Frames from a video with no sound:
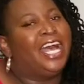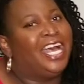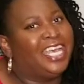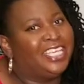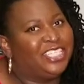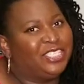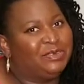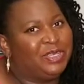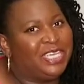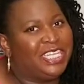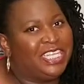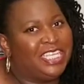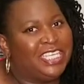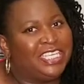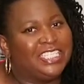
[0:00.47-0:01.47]
Hi
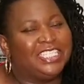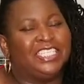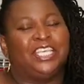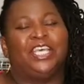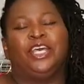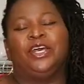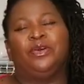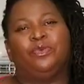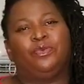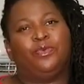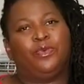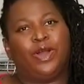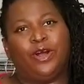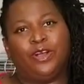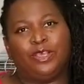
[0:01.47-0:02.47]
sweeties,
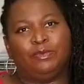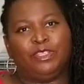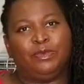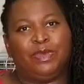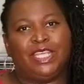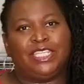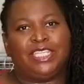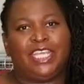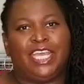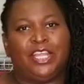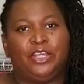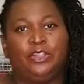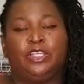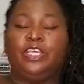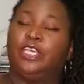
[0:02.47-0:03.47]
welcome to my
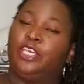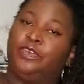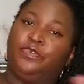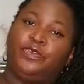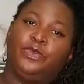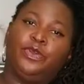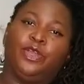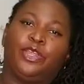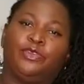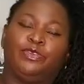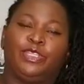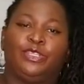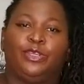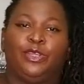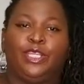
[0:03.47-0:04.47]
channel. If you are a
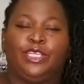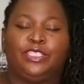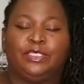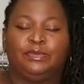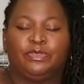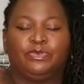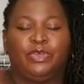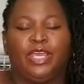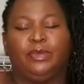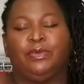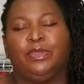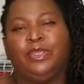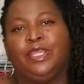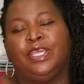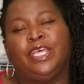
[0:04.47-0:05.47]
returning
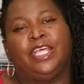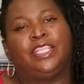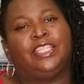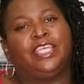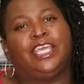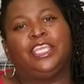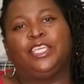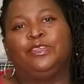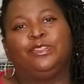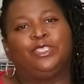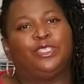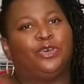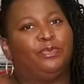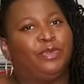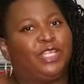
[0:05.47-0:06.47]
subscriber, thank you
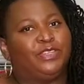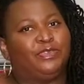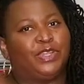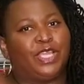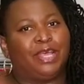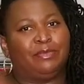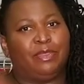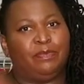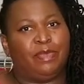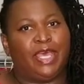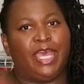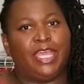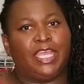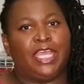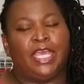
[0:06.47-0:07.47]
so much for coming
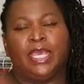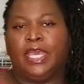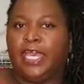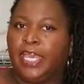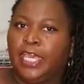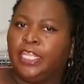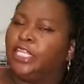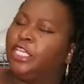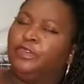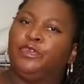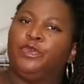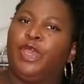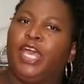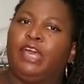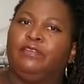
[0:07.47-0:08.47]
back. And if
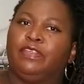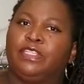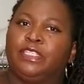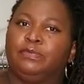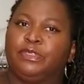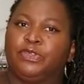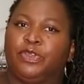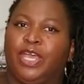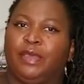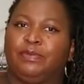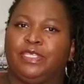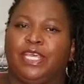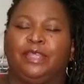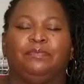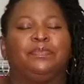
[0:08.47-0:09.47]
you haven't
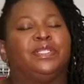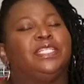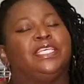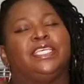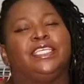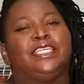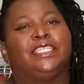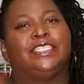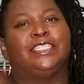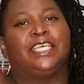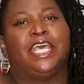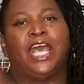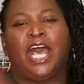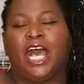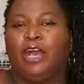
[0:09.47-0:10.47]
subscribed yet, please,
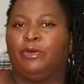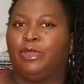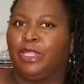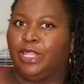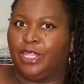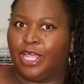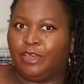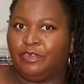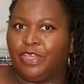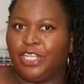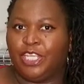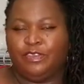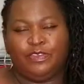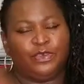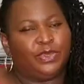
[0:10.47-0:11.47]
I would love
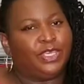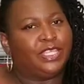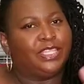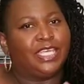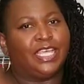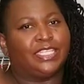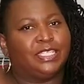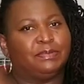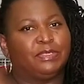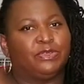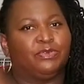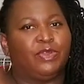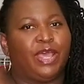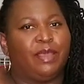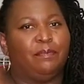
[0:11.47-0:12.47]
it if you hit that
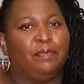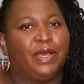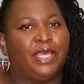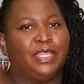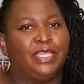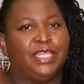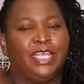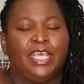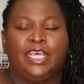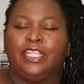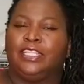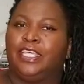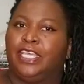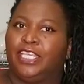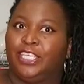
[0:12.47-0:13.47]
subscribe button.
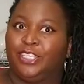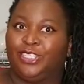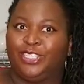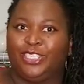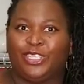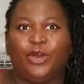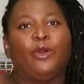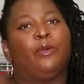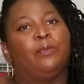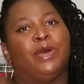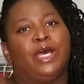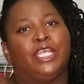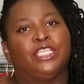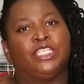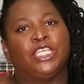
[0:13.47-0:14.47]
Thank you so
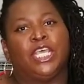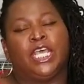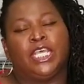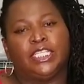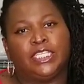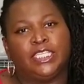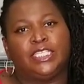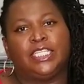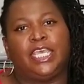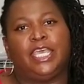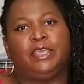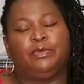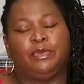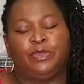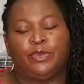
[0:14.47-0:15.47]
much.
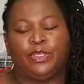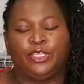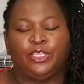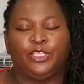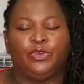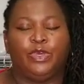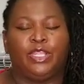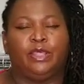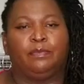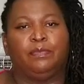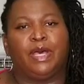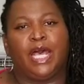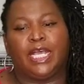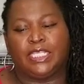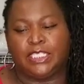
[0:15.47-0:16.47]
Today we're going to do an
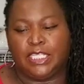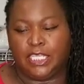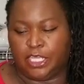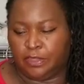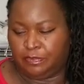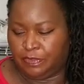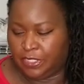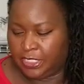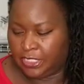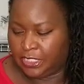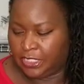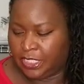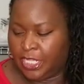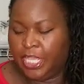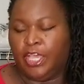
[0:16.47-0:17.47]
unboxing of
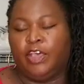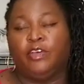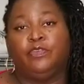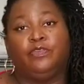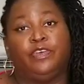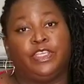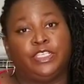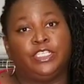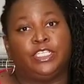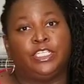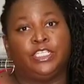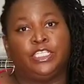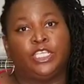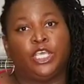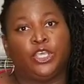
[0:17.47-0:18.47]
this
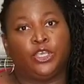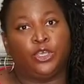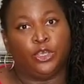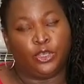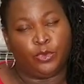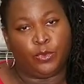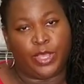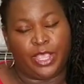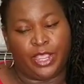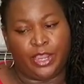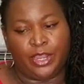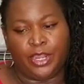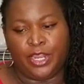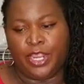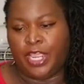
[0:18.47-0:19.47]
Visions
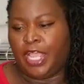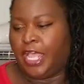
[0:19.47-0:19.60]
cookware.